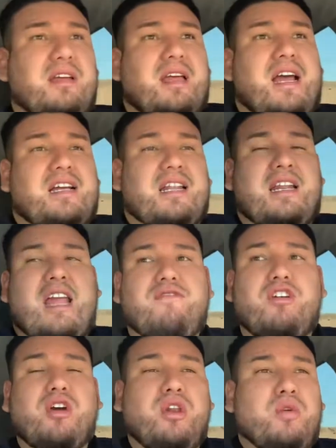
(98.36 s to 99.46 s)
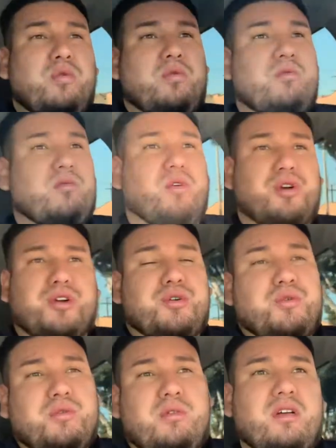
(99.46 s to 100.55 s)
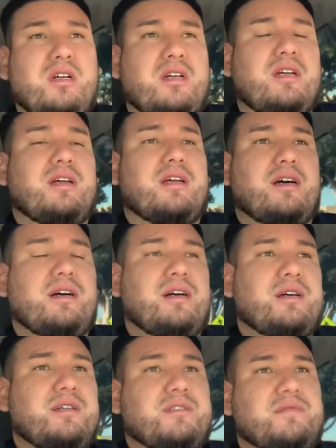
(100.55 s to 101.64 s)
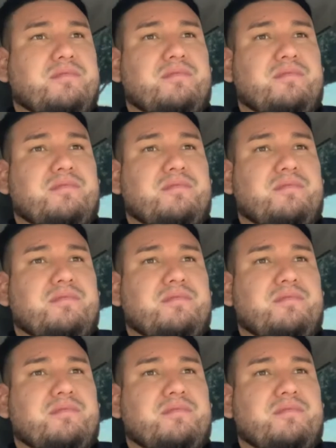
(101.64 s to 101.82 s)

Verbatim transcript: had left glue or goo, um,